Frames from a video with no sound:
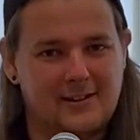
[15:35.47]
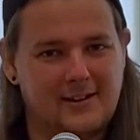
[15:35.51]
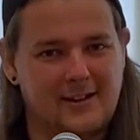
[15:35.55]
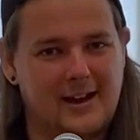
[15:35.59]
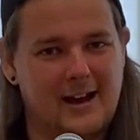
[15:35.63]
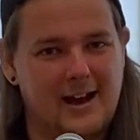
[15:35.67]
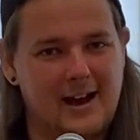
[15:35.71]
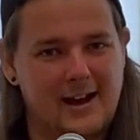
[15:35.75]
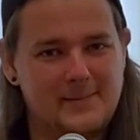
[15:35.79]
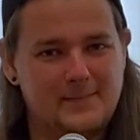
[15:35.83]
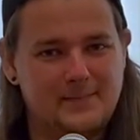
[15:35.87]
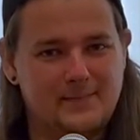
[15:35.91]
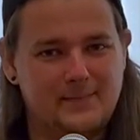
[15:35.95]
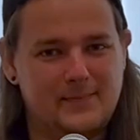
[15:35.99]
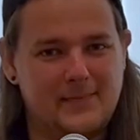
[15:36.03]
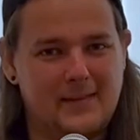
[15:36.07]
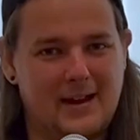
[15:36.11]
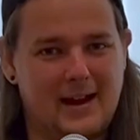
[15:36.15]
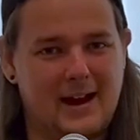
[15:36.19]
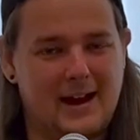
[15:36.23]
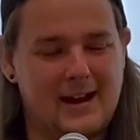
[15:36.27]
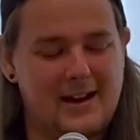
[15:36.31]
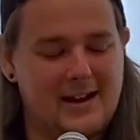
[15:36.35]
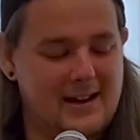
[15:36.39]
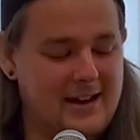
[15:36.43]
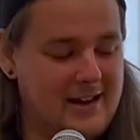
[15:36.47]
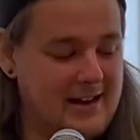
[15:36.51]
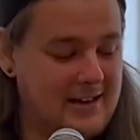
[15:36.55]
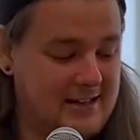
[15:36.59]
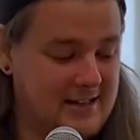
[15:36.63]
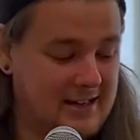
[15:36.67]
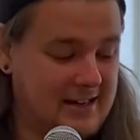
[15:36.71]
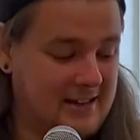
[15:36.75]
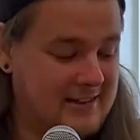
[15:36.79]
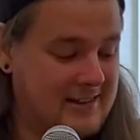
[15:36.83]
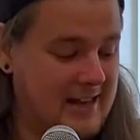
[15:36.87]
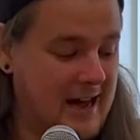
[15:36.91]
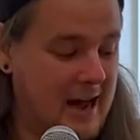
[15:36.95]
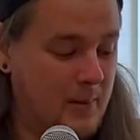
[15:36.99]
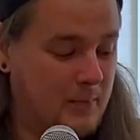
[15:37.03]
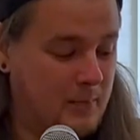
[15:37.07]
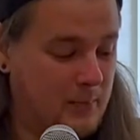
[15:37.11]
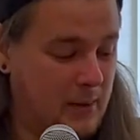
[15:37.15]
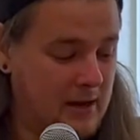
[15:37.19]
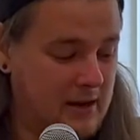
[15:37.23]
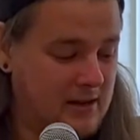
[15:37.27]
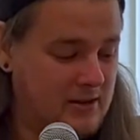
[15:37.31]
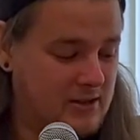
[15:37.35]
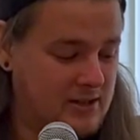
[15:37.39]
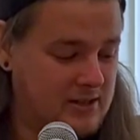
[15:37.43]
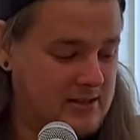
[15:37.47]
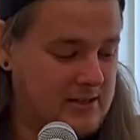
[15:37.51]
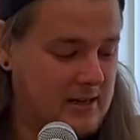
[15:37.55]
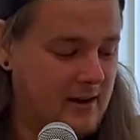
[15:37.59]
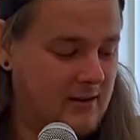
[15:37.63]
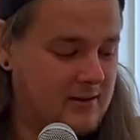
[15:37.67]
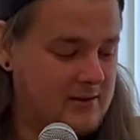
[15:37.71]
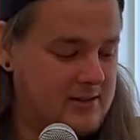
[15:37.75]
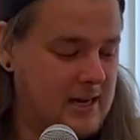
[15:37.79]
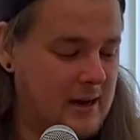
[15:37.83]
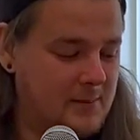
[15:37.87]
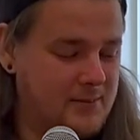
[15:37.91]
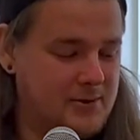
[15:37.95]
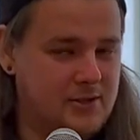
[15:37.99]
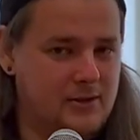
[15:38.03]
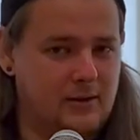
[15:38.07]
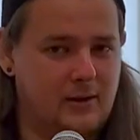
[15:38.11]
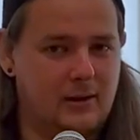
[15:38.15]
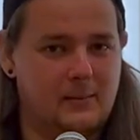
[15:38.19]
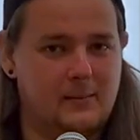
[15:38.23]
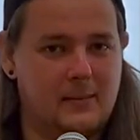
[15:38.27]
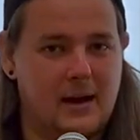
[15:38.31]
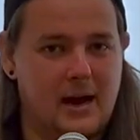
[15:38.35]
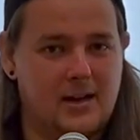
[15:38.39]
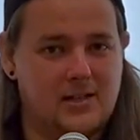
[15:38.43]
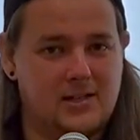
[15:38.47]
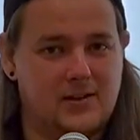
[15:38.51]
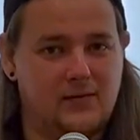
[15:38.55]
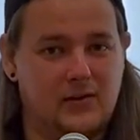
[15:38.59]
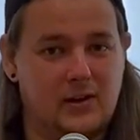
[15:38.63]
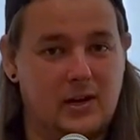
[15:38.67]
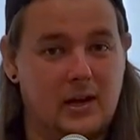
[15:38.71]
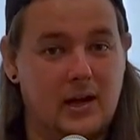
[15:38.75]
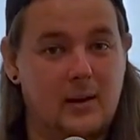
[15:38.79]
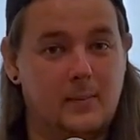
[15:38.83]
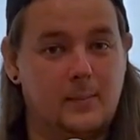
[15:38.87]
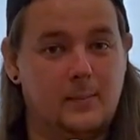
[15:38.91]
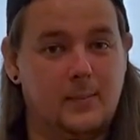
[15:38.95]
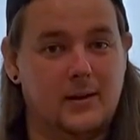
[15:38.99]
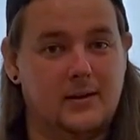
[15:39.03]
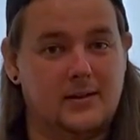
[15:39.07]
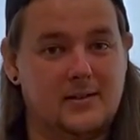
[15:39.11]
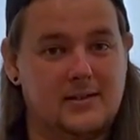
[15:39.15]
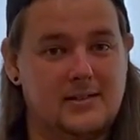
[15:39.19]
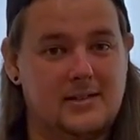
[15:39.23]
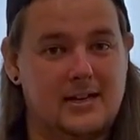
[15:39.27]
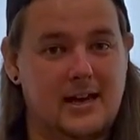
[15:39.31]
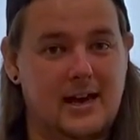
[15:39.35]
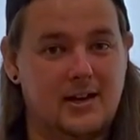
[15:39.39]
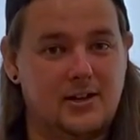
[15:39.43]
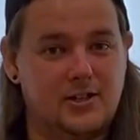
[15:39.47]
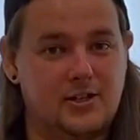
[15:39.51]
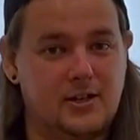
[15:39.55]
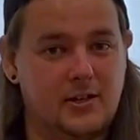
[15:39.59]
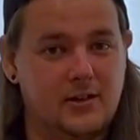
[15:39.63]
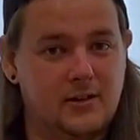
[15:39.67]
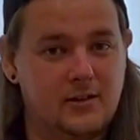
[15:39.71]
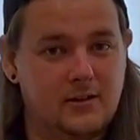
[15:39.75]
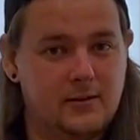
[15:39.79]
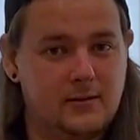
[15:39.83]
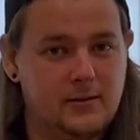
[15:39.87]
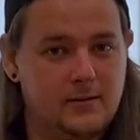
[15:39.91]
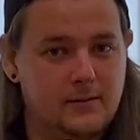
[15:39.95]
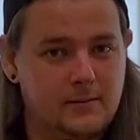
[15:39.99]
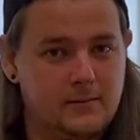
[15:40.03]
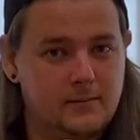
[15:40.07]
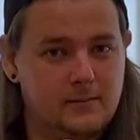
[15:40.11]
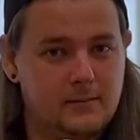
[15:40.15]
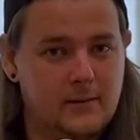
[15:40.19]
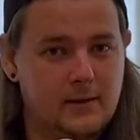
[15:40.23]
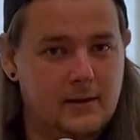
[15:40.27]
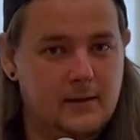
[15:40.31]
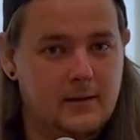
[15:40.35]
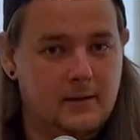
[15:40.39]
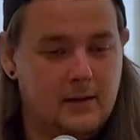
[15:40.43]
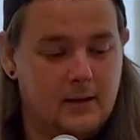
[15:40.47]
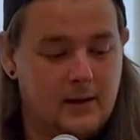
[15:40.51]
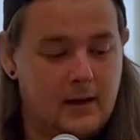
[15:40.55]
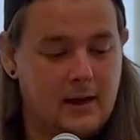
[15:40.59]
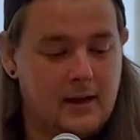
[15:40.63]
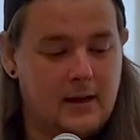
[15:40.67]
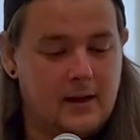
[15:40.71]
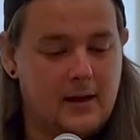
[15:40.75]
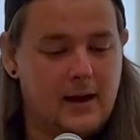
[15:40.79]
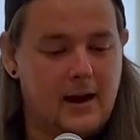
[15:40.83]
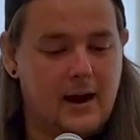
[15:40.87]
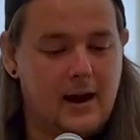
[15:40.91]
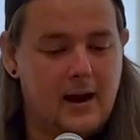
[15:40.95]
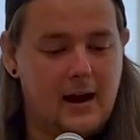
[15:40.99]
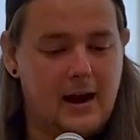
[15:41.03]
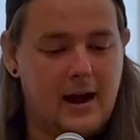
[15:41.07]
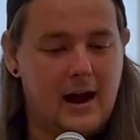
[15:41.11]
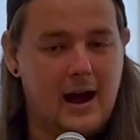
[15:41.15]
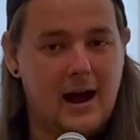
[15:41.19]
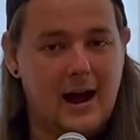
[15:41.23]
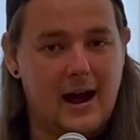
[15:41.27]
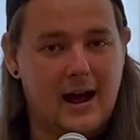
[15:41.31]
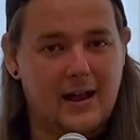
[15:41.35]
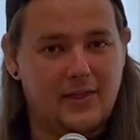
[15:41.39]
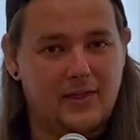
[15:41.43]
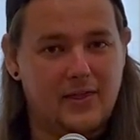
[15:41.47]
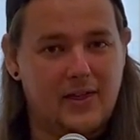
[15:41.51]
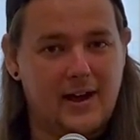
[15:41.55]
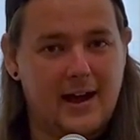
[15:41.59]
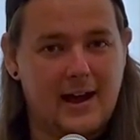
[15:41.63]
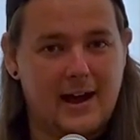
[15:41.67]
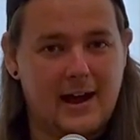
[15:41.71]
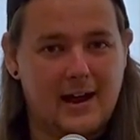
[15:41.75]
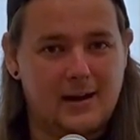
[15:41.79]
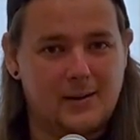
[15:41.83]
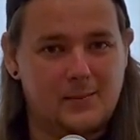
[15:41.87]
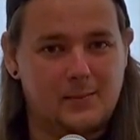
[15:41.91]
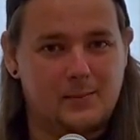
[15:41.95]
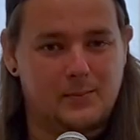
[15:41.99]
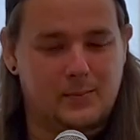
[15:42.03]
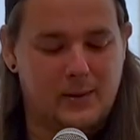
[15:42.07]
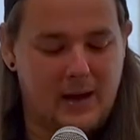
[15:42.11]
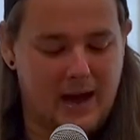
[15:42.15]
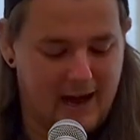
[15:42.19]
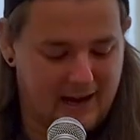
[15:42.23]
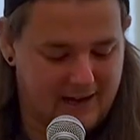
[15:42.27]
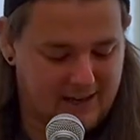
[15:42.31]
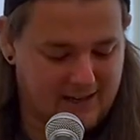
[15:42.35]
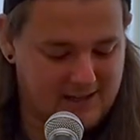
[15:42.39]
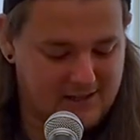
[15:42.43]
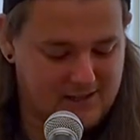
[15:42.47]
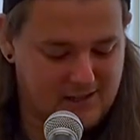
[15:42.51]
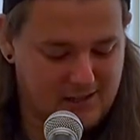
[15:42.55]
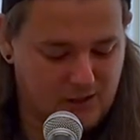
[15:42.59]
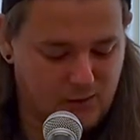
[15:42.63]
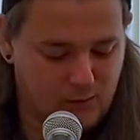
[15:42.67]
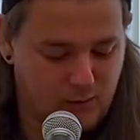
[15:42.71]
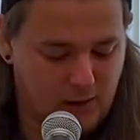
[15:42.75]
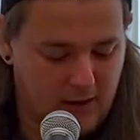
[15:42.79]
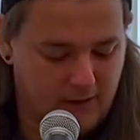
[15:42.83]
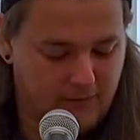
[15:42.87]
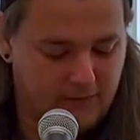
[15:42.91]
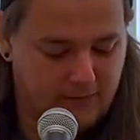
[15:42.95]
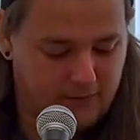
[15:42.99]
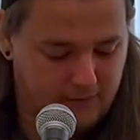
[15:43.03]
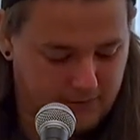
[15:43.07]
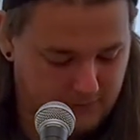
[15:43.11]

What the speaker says: Yeah? And that B just sounds absolutely massive, and it builds tension. And then back into the riff.